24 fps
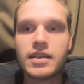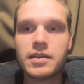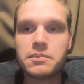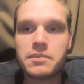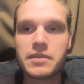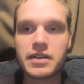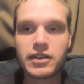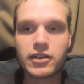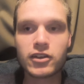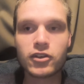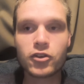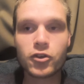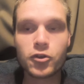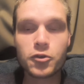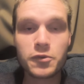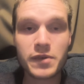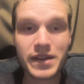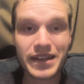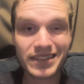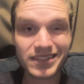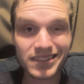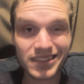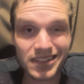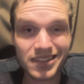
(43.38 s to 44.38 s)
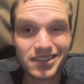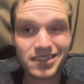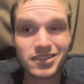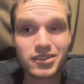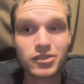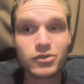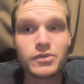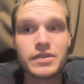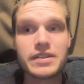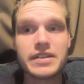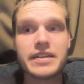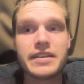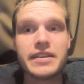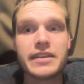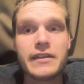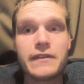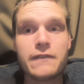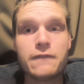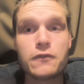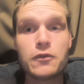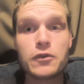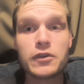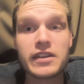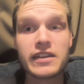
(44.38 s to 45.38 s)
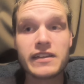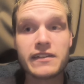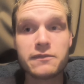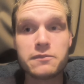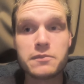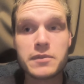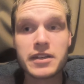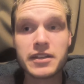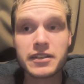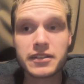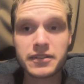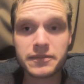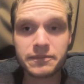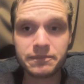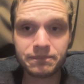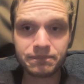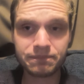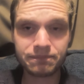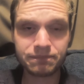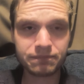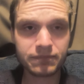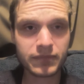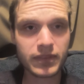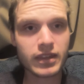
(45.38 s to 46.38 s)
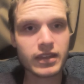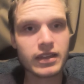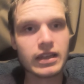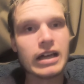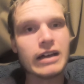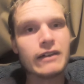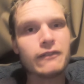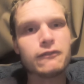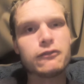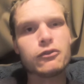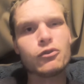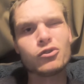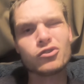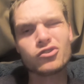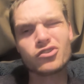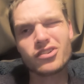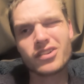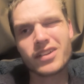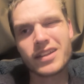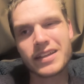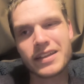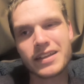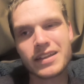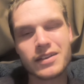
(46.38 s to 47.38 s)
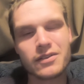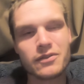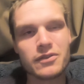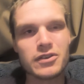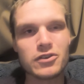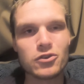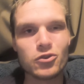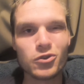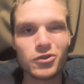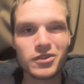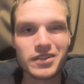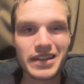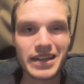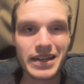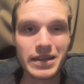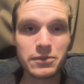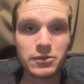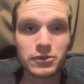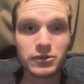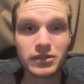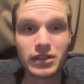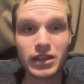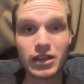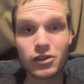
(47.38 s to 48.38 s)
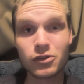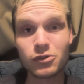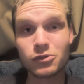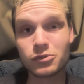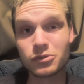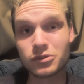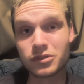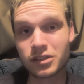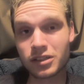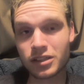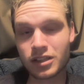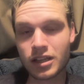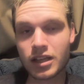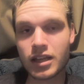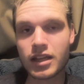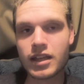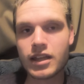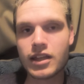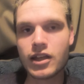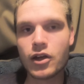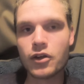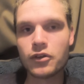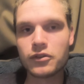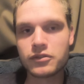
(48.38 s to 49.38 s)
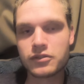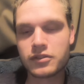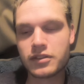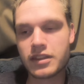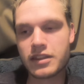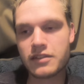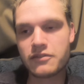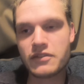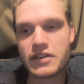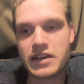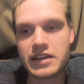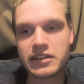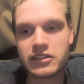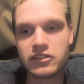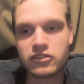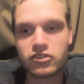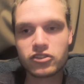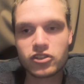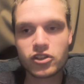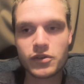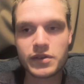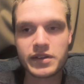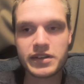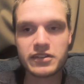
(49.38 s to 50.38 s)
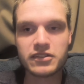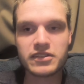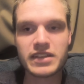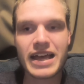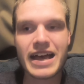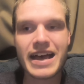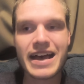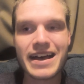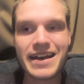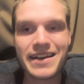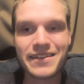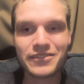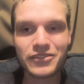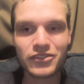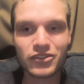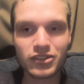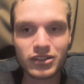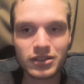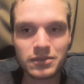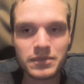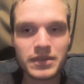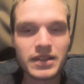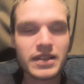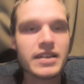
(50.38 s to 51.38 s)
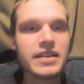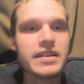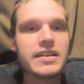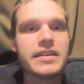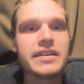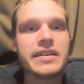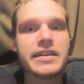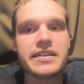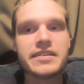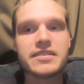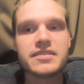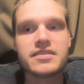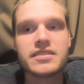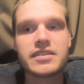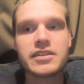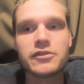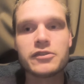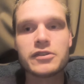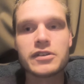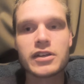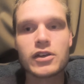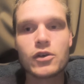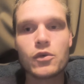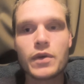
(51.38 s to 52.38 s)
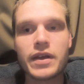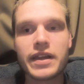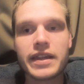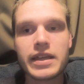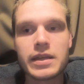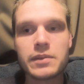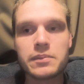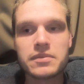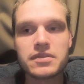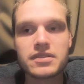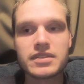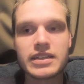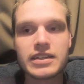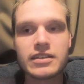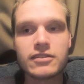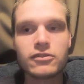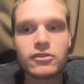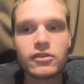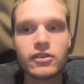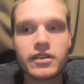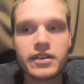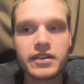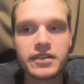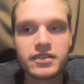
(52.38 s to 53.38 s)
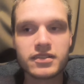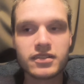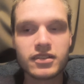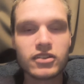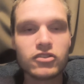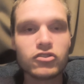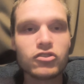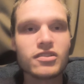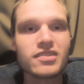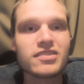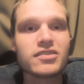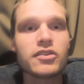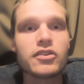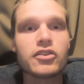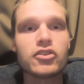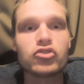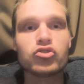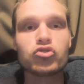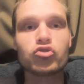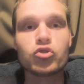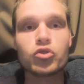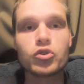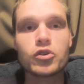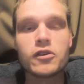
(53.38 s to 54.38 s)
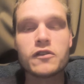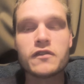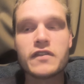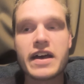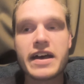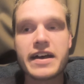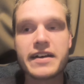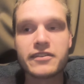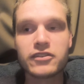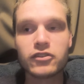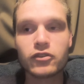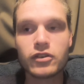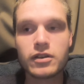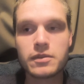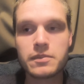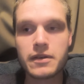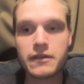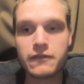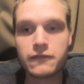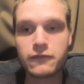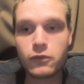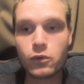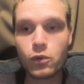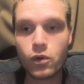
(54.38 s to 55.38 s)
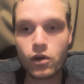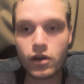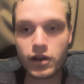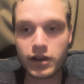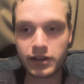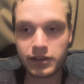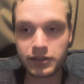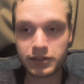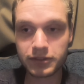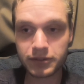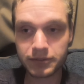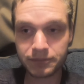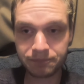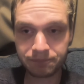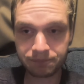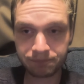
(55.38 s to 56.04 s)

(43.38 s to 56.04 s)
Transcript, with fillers: McCowat scoring in the 30th minute. Unfortunately, we're not able to hold onto the advantage going into half time, as Derek Williams equalised just on the stroke of half time for Ireland.